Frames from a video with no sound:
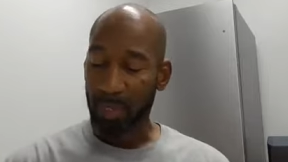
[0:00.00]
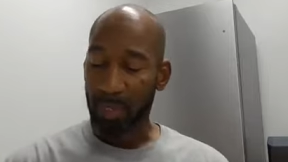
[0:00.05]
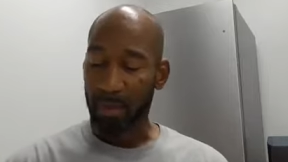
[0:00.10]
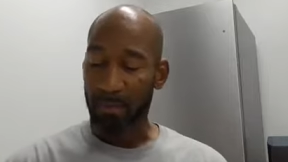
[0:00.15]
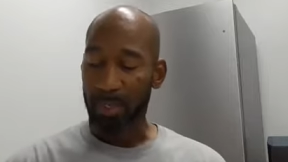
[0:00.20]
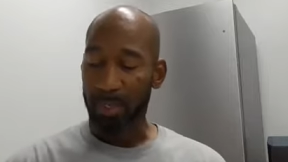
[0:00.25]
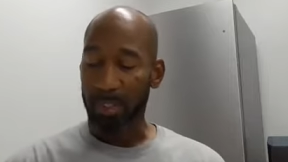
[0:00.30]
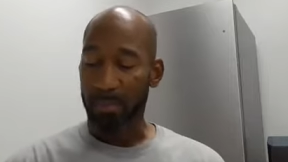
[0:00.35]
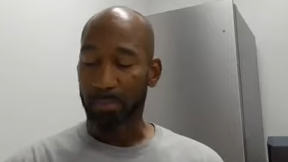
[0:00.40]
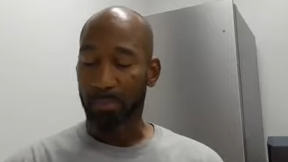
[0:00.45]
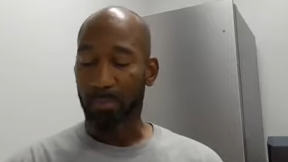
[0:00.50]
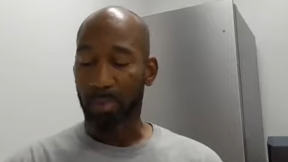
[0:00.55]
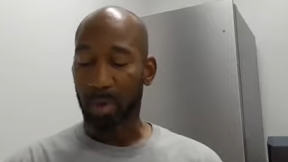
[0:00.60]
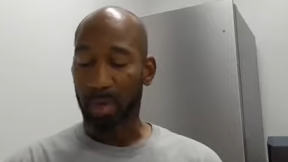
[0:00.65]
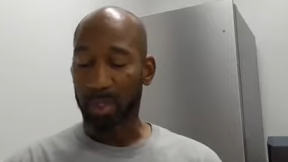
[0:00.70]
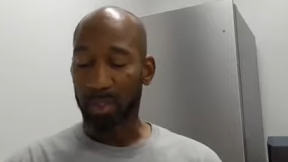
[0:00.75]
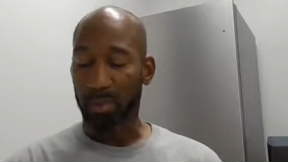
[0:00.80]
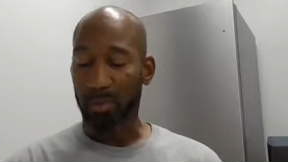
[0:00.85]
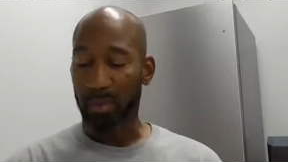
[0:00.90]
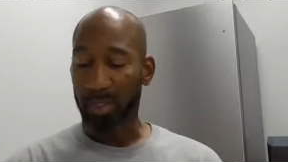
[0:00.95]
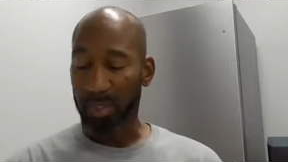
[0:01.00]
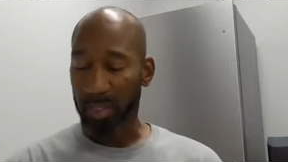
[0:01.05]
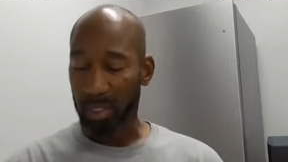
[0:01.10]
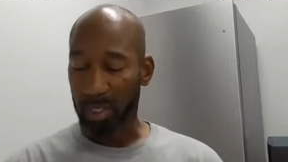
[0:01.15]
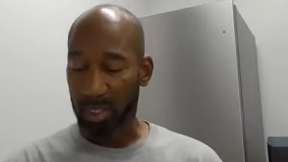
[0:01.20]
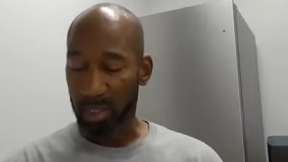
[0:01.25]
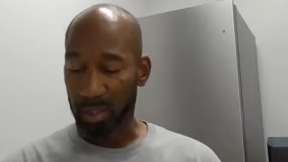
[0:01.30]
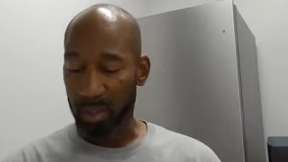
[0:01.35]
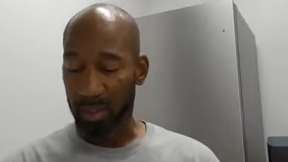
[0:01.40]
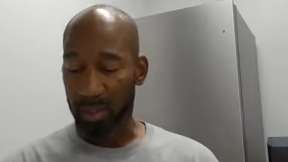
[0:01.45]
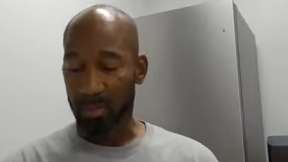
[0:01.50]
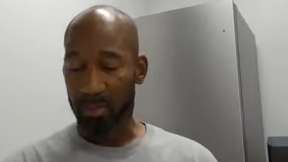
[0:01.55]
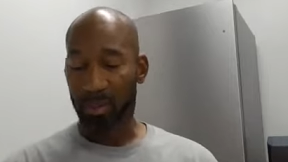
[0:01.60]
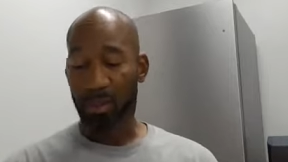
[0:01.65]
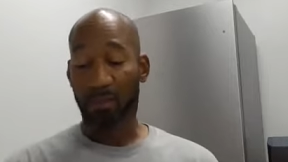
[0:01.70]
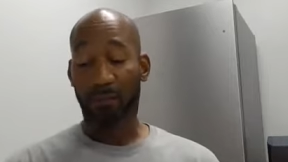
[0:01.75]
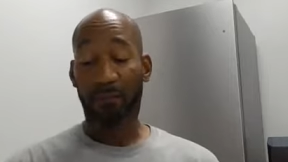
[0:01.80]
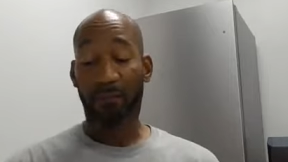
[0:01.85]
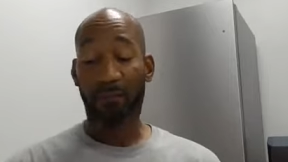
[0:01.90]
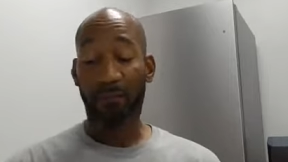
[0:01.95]
It means brought to its end,
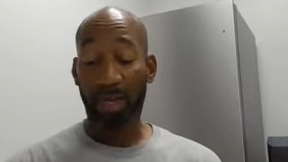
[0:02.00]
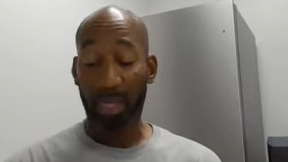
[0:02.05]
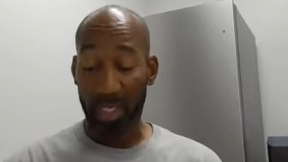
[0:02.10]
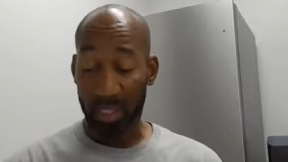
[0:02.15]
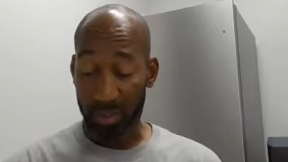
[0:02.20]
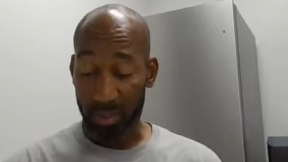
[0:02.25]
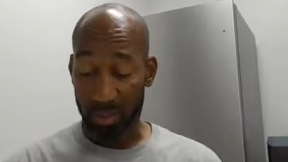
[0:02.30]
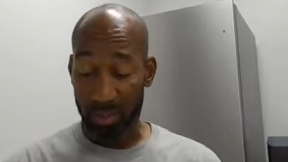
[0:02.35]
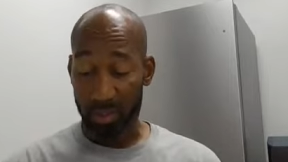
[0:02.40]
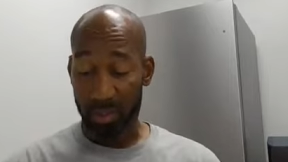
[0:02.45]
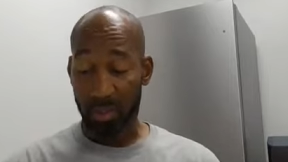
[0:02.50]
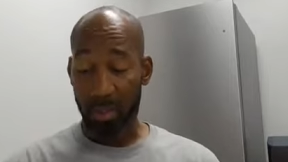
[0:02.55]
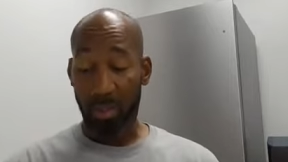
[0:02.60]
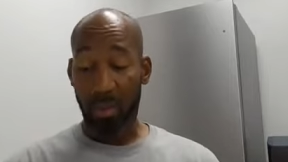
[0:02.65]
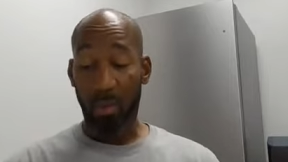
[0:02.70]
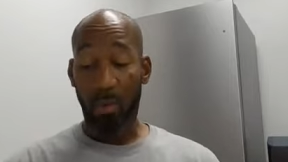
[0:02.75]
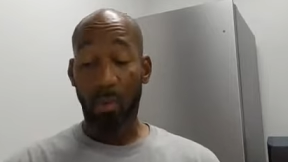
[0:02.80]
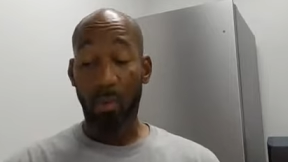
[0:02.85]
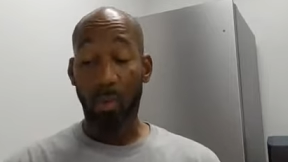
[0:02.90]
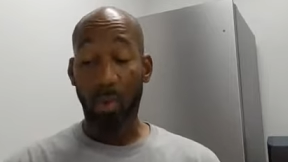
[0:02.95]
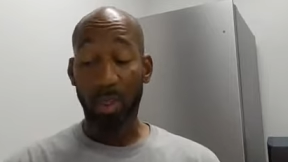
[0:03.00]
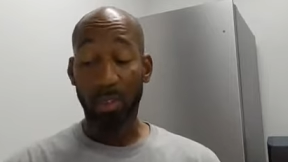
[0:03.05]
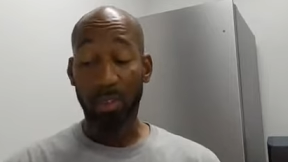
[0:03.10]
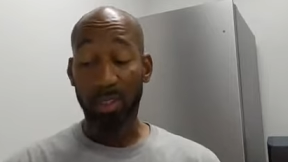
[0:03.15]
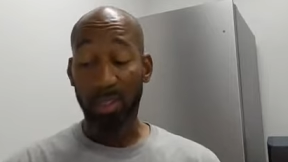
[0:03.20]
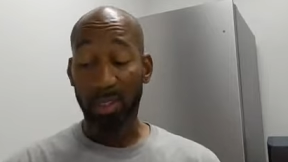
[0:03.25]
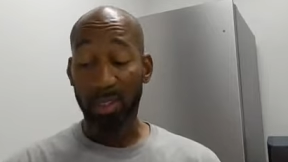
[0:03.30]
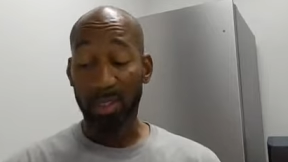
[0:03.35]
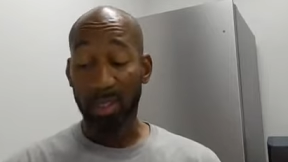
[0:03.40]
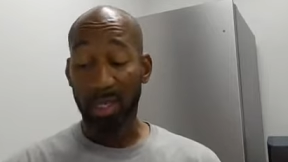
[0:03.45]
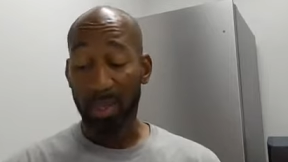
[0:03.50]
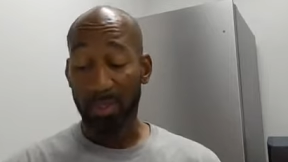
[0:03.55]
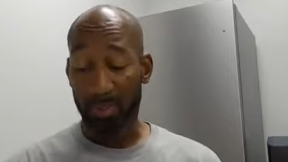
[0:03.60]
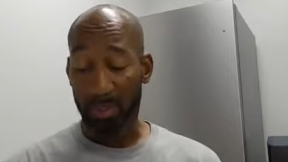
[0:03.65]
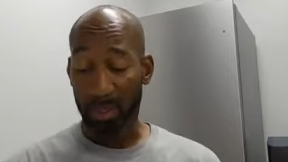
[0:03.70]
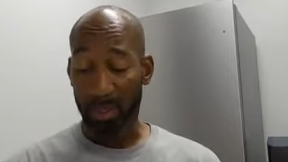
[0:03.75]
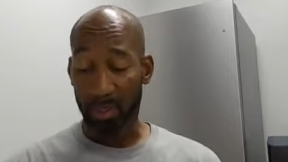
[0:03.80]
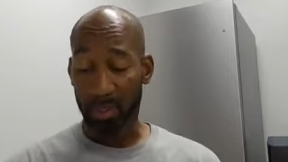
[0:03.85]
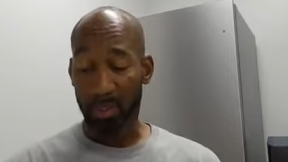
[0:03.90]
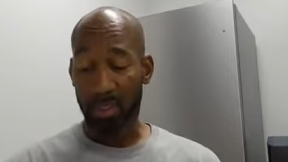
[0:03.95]
finished, wanting
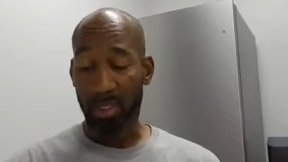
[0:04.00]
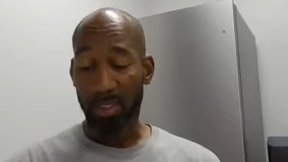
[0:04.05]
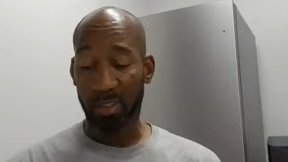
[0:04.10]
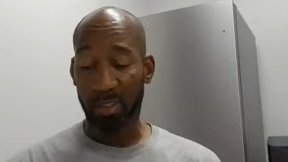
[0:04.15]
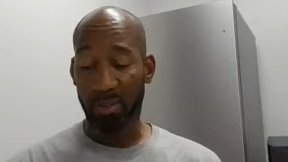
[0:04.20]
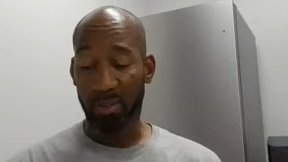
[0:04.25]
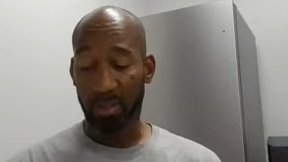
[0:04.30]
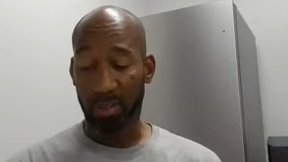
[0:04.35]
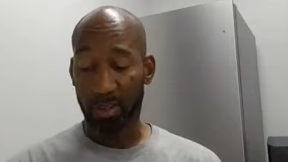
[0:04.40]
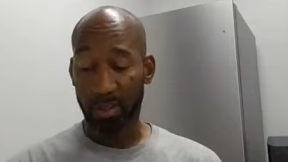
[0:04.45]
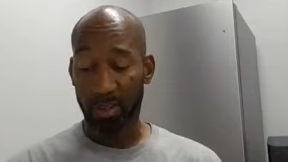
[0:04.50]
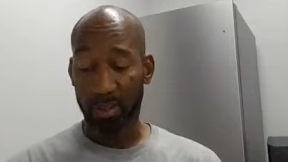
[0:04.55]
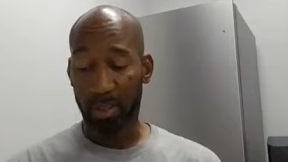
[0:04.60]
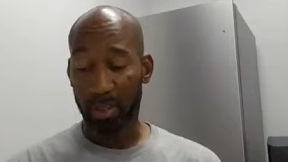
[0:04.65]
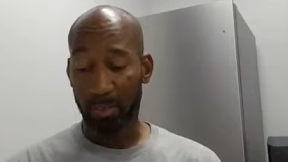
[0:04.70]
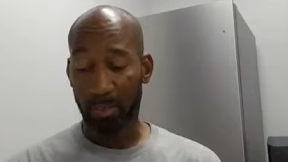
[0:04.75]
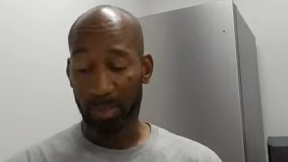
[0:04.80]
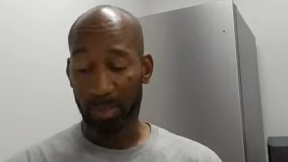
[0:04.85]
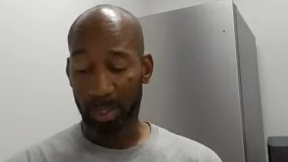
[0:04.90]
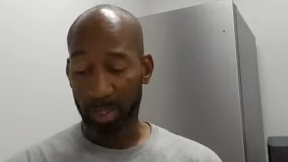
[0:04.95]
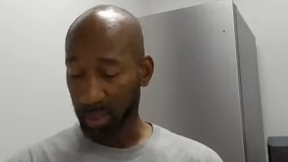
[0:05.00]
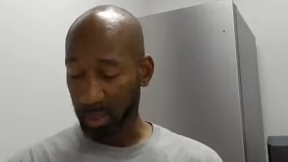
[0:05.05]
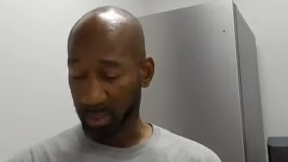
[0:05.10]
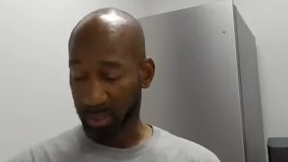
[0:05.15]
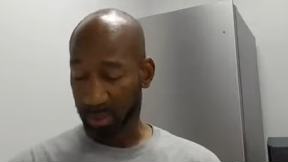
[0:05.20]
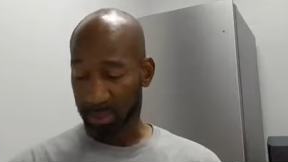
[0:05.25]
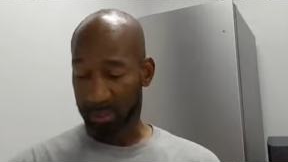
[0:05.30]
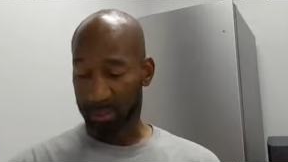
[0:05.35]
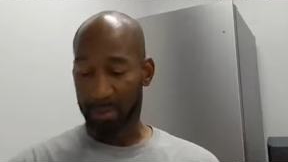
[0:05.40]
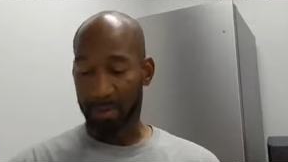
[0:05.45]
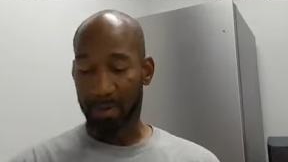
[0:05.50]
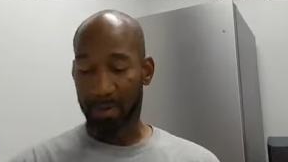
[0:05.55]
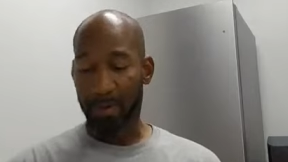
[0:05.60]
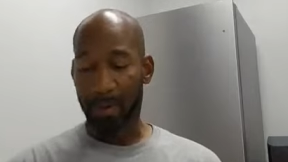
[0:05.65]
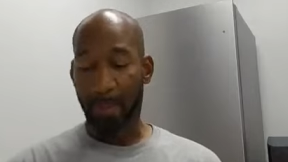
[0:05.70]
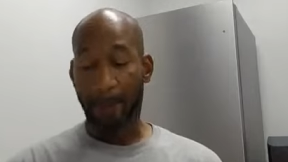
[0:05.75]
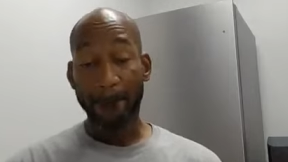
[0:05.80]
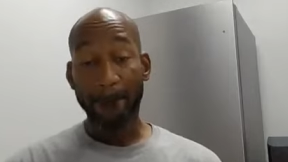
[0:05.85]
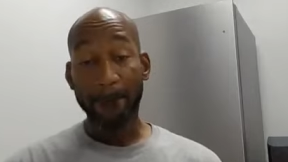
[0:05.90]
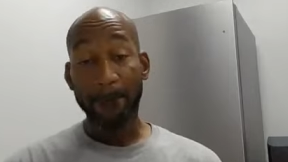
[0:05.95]
nothing necessary to completeness.
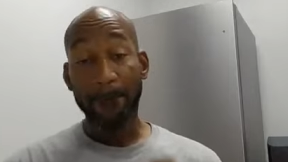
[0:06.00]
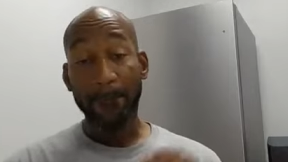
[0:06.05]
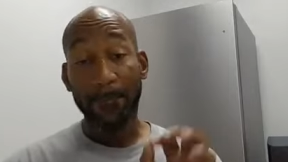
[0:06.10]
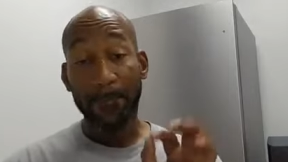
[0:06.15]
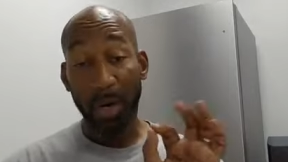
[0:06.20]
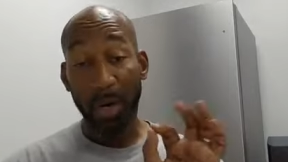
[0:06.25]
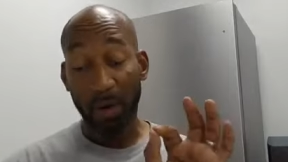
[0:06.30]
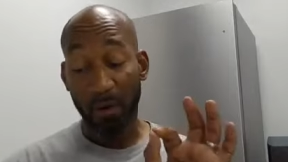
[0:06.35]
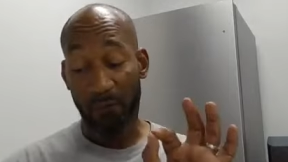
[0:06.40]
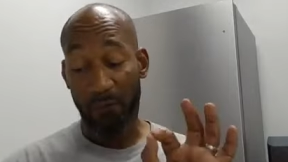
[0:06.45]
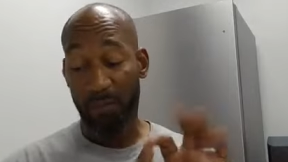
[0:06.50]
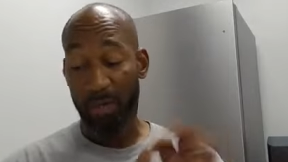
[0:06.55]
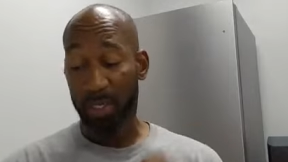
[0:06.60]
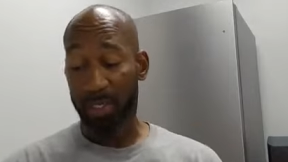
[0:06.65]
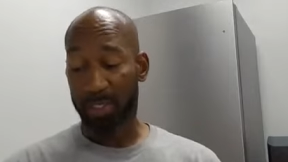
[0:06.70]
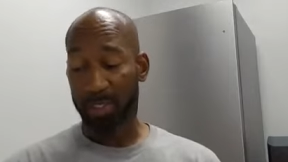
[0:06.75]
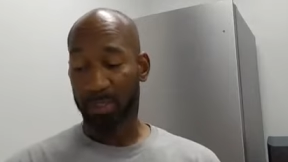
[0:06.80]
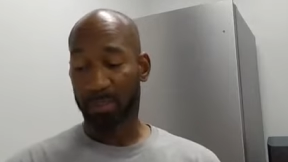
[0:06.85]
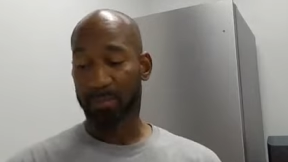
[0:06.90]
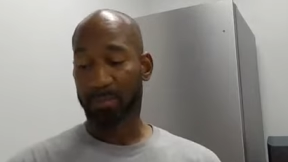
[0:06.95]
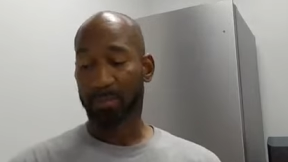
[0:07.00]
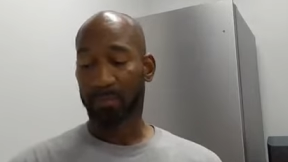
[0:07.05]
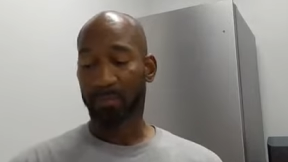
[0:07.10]
Perfect.